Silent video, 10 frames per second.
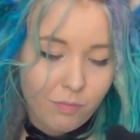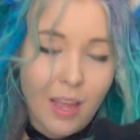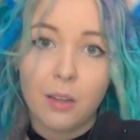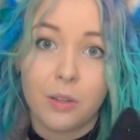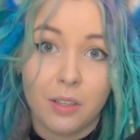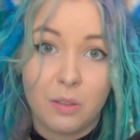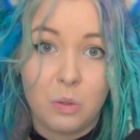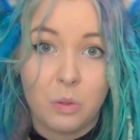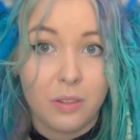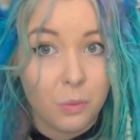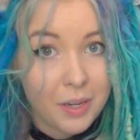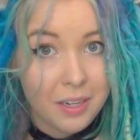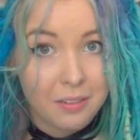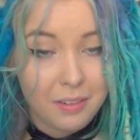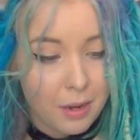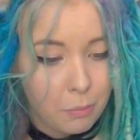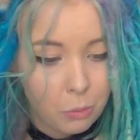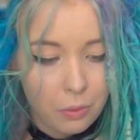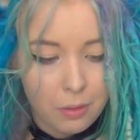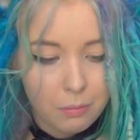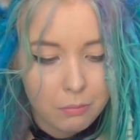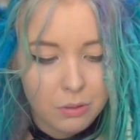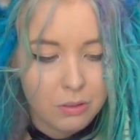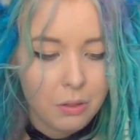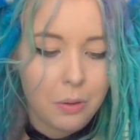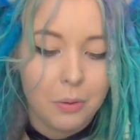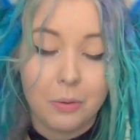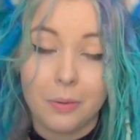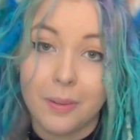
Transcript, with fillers: they look as good as when I bought them. So